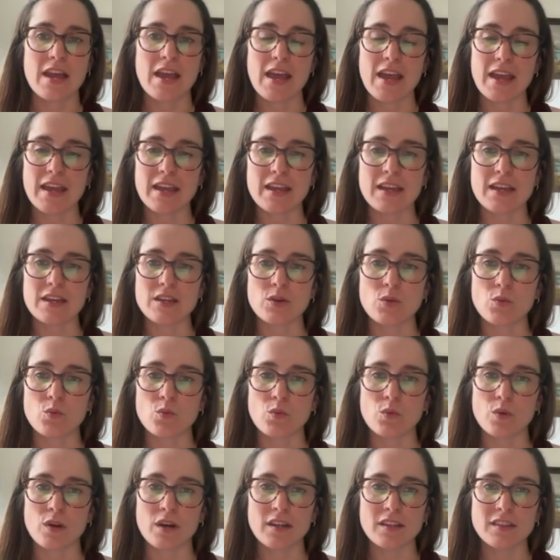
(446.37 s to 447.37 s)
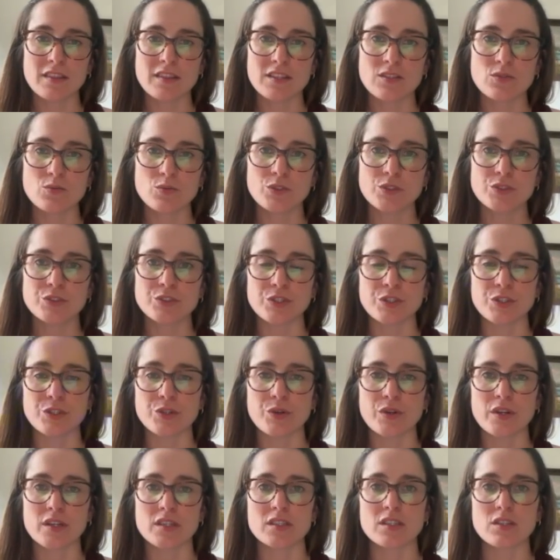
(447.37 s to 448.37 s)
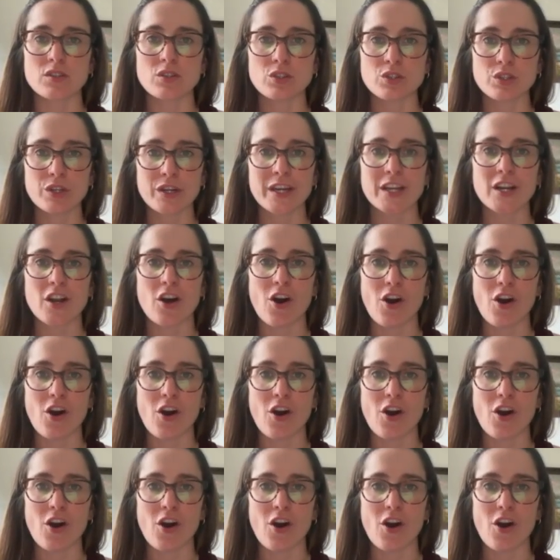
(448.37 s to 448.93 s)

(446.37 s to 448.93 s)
And what this will do is it'll look at